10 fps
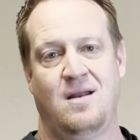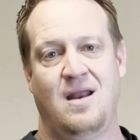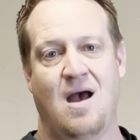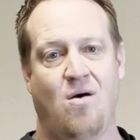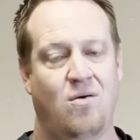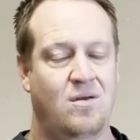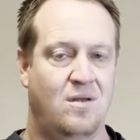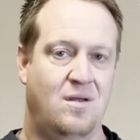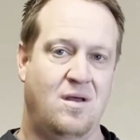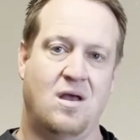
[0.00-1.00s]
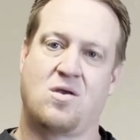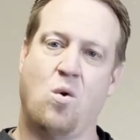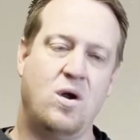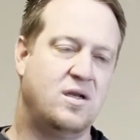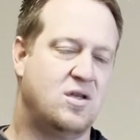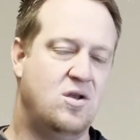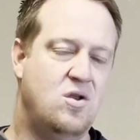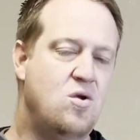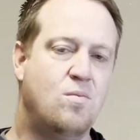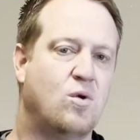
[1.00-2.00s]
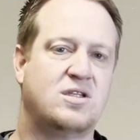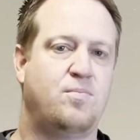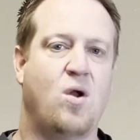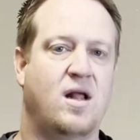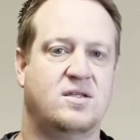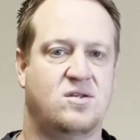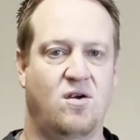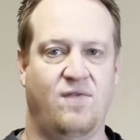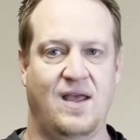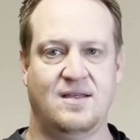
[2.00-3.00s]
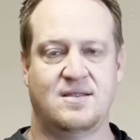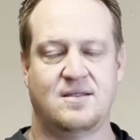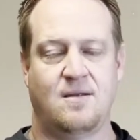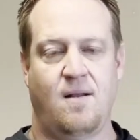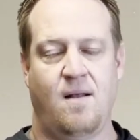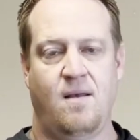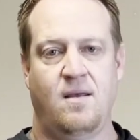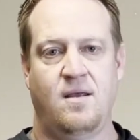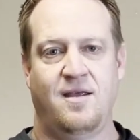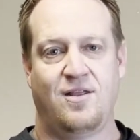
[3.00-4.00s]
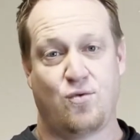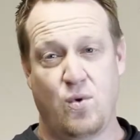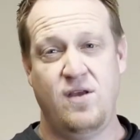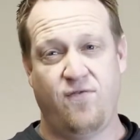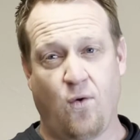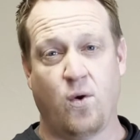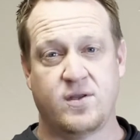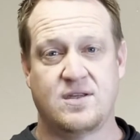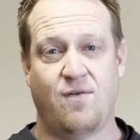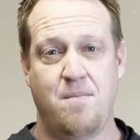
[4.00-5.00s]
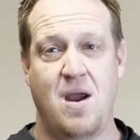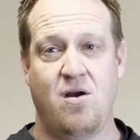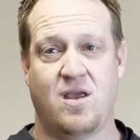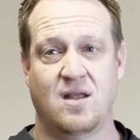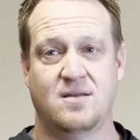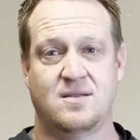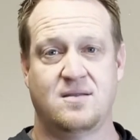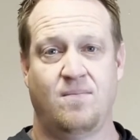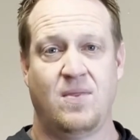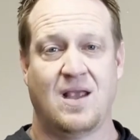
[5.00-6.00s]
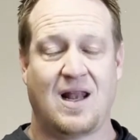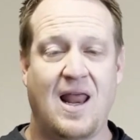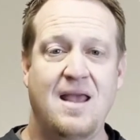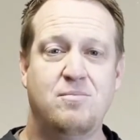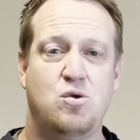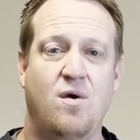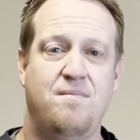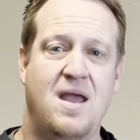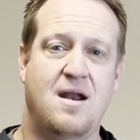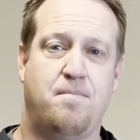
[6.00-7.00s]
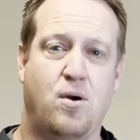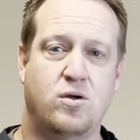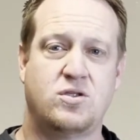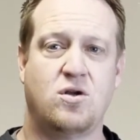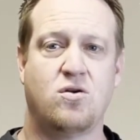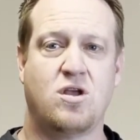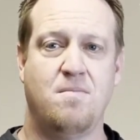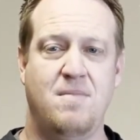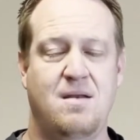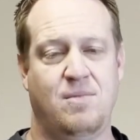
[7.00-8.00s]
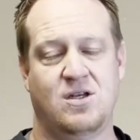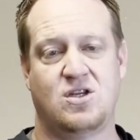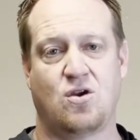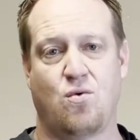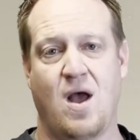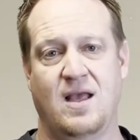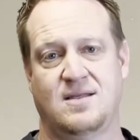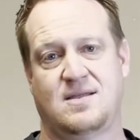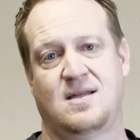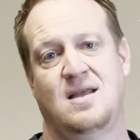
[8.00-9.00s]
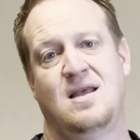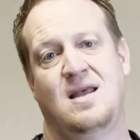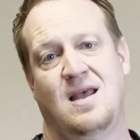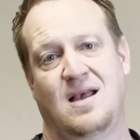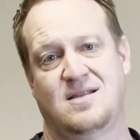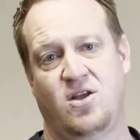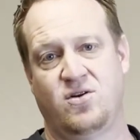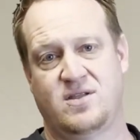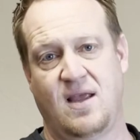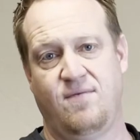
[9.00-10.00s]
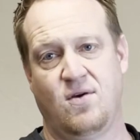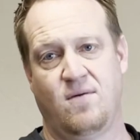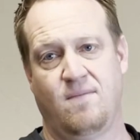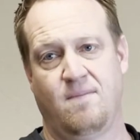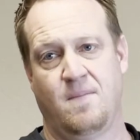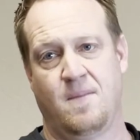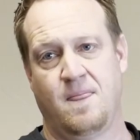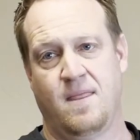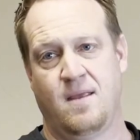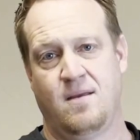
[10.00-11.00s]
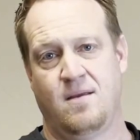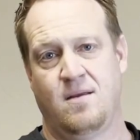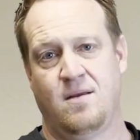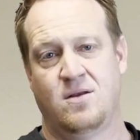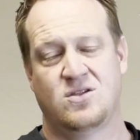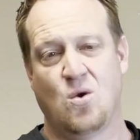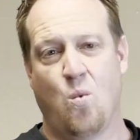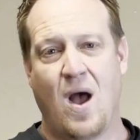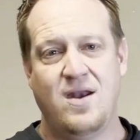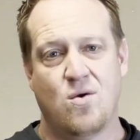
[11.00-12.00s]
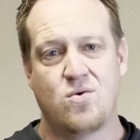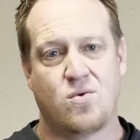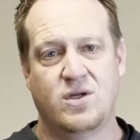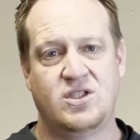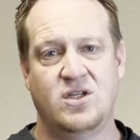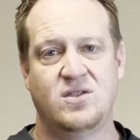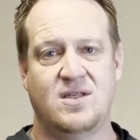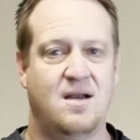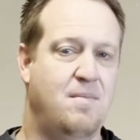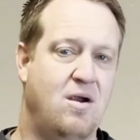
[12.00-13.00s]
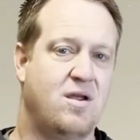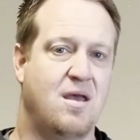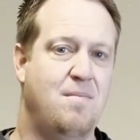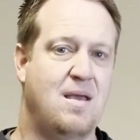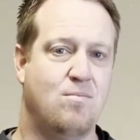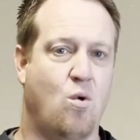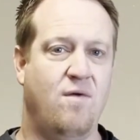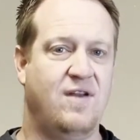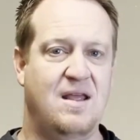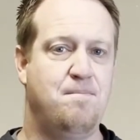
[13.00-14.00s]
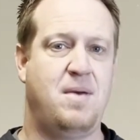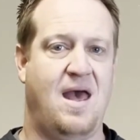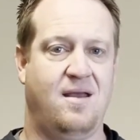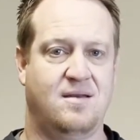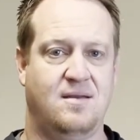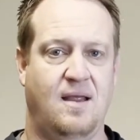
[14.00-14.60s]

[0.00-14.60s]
Now, according to numerous broad surveys, three fourths of Americans claim to have made a personal commitment to Christ as their Savior. So why don't Christians in America make more of an impact?